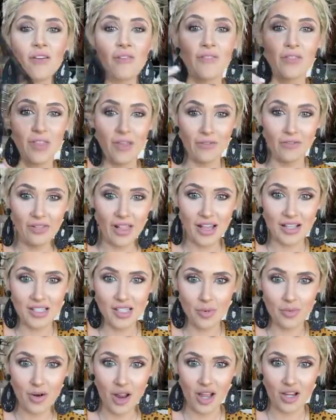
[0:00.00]
the
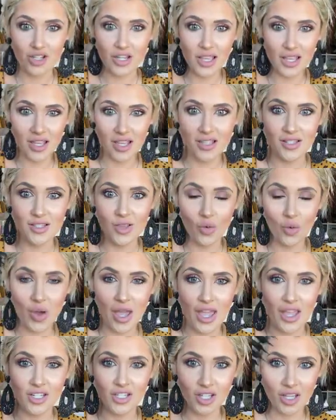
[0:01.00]
flexi brush is the
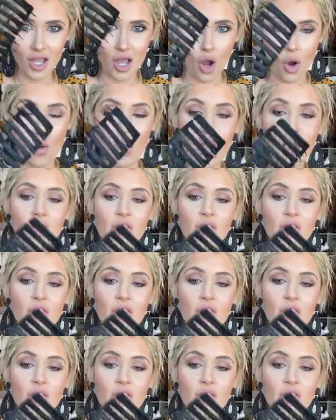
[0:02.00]
way to go.